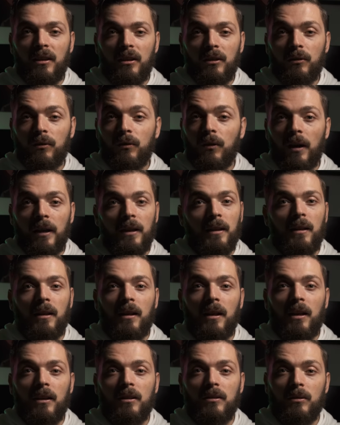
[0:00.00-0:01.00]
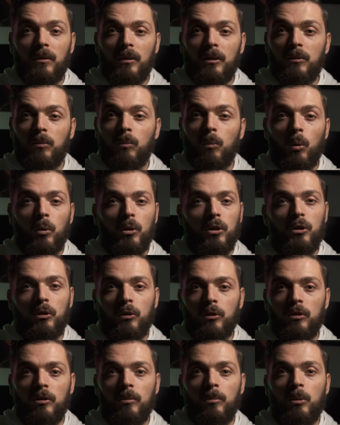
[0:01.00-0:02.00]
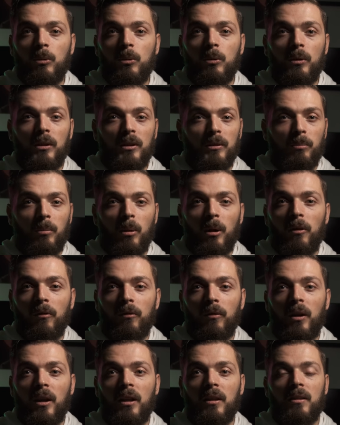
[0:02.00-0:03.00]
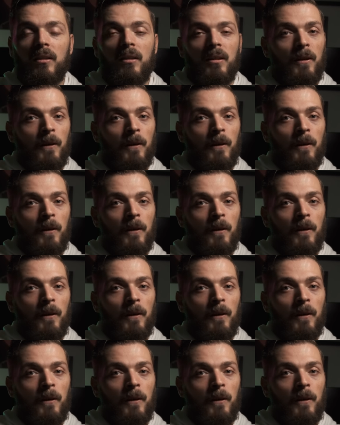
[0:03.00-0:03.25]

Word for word: It's fine. It's more than usable. It's perfect.